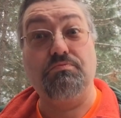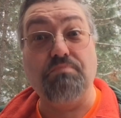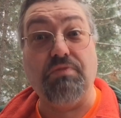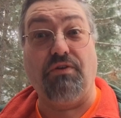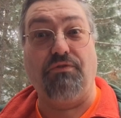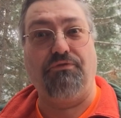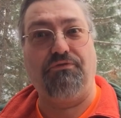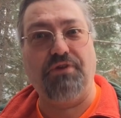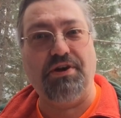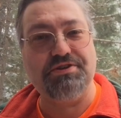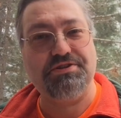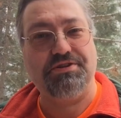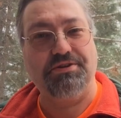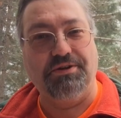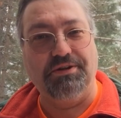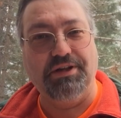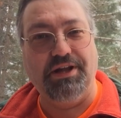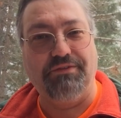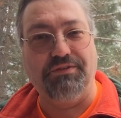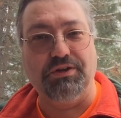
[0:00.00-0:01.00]

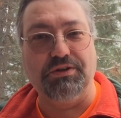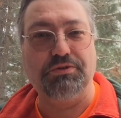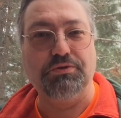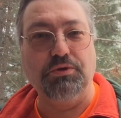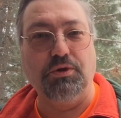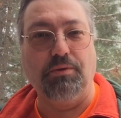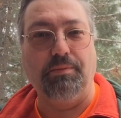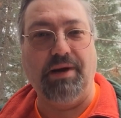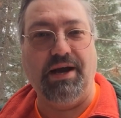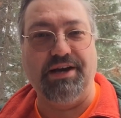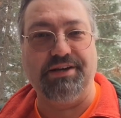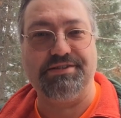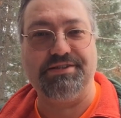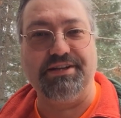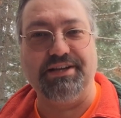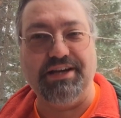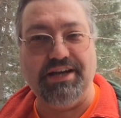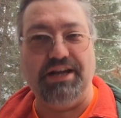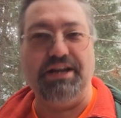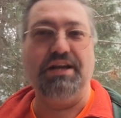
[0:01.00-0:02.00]
professional level toolbox
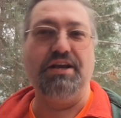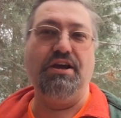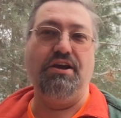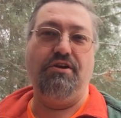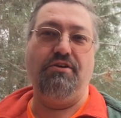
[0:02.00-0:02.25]
to get.